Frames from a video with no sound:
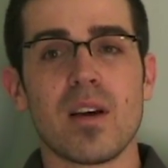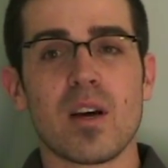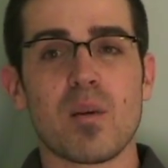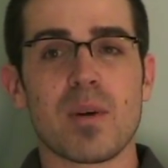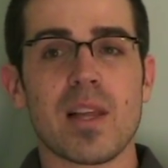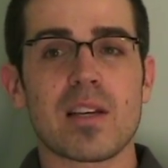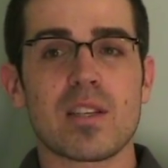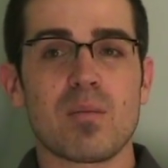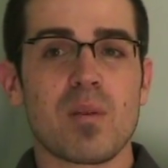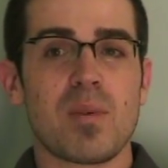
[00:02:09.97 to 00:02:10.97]
But like
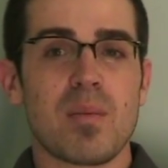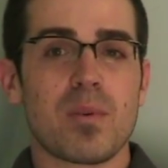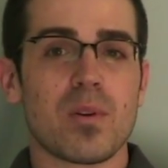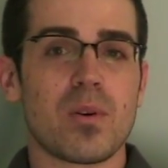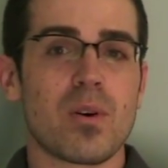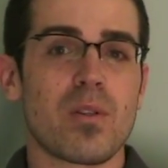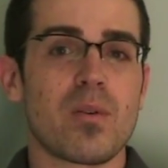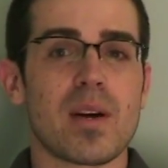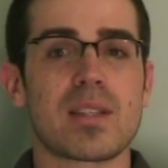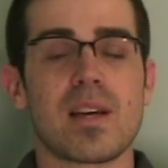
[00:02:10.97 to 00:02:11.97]
so many people who go
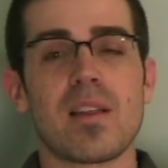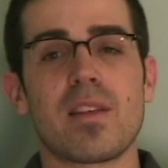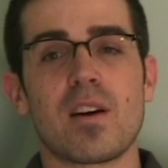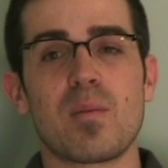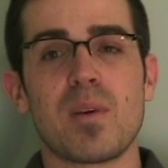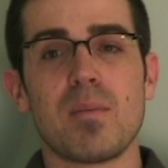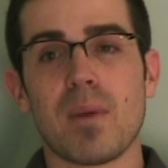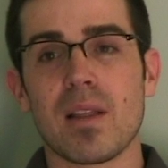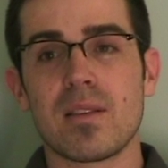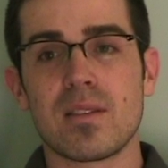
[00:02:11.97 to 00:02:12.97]
through ex-gay therapy
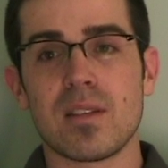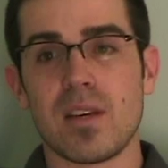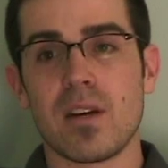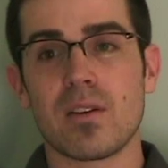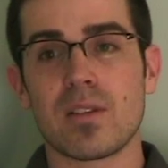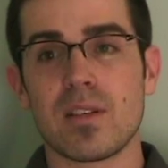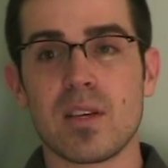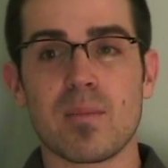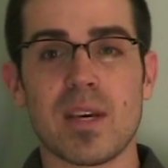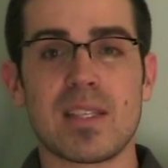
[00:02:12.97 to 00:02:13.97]
months, years, and in
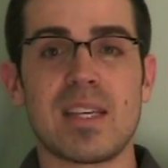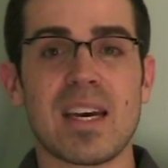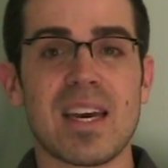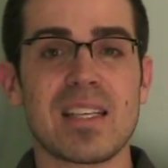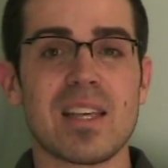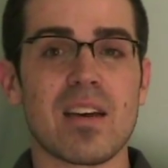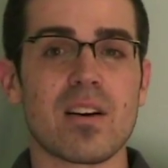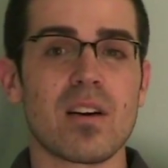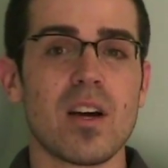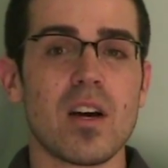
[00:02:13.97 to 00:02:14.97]
some cases decades
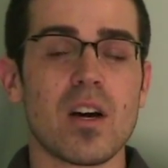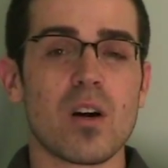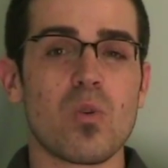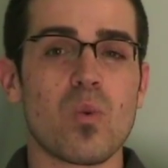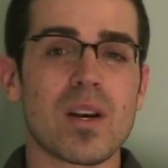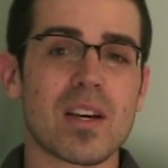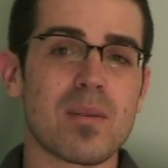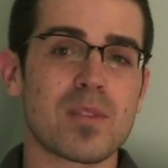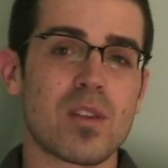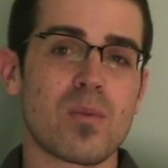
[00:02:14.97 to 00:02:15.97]
later, one
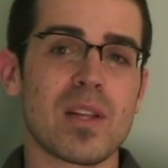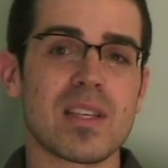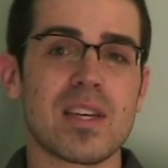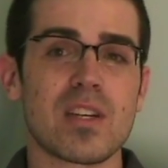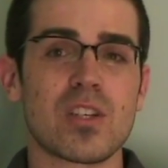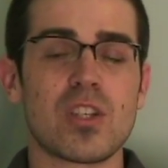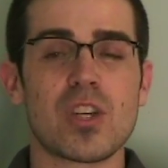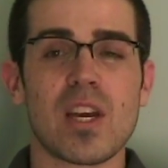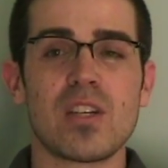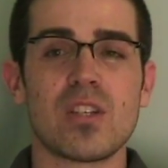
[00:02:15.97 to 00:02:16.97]
comes to the realization
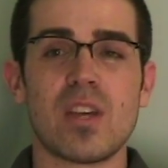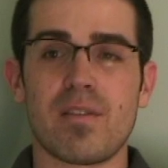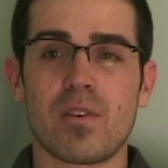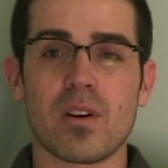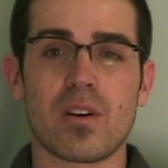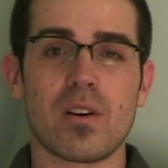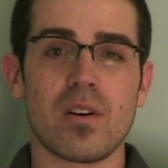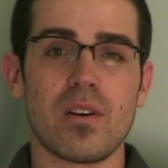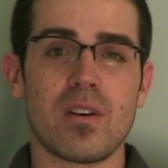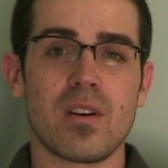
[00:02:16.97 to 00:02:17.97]
change never
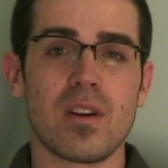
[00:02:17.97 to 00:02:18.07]
occurred.